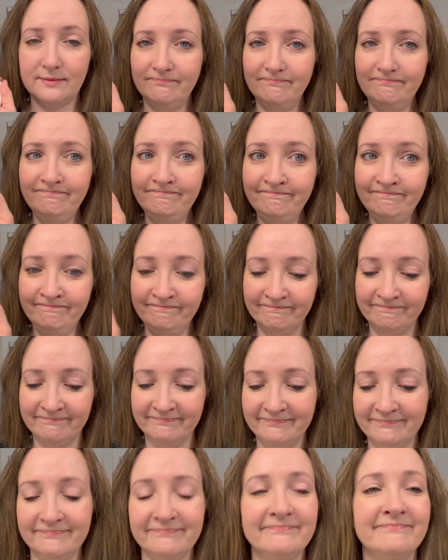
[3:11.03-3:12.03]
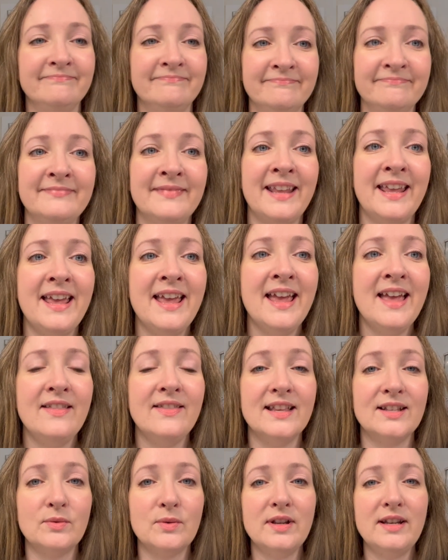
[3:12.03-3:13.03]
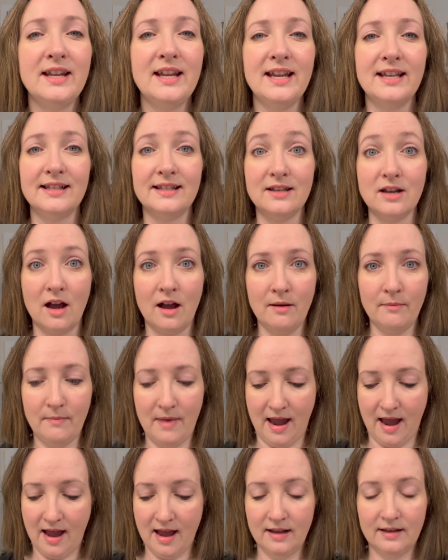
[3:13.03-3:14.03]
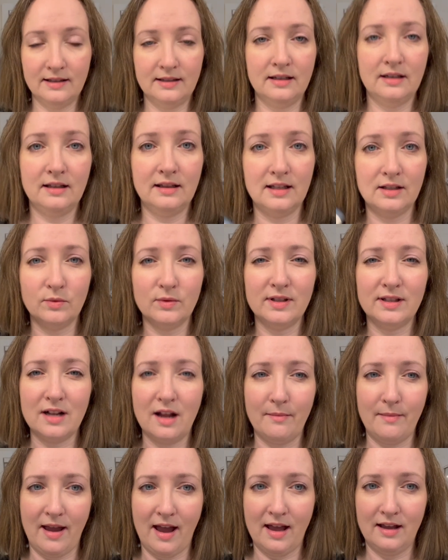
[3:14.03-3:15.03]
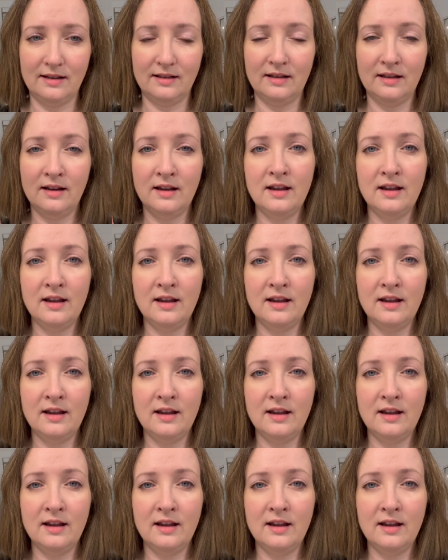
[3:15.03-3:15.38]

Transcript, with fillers: this one is not matte. This one's not matte.